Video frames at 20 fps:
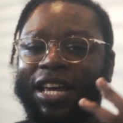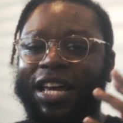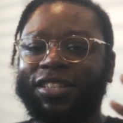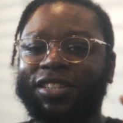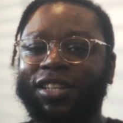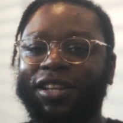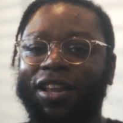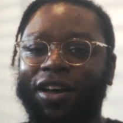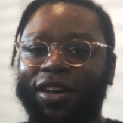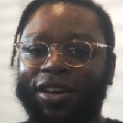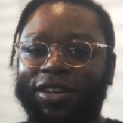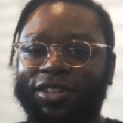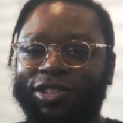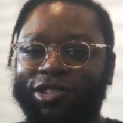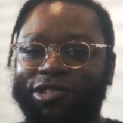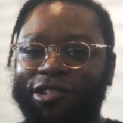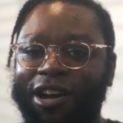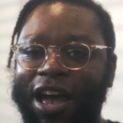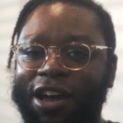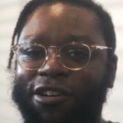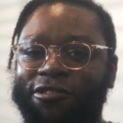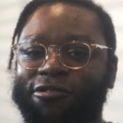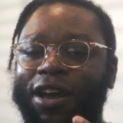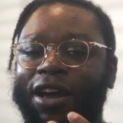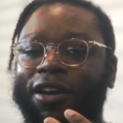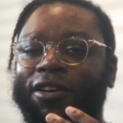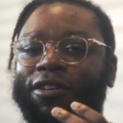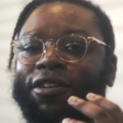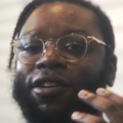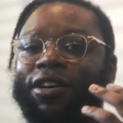it has the longest track
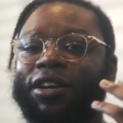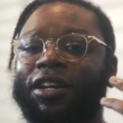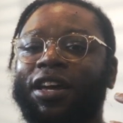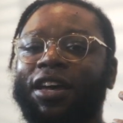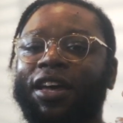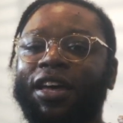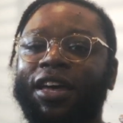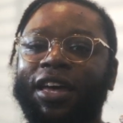record,